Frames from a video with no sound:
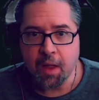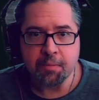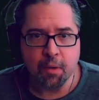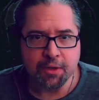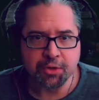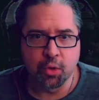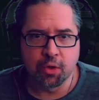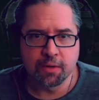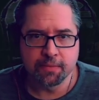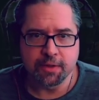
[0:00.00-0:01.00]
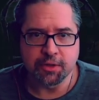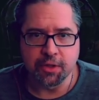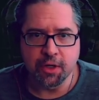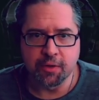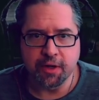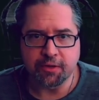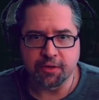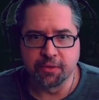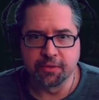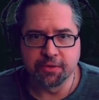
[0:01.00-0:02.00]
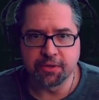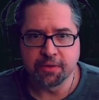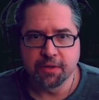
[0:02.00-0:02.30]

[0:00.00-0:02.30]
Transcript: But what's cool is you can go into tunes.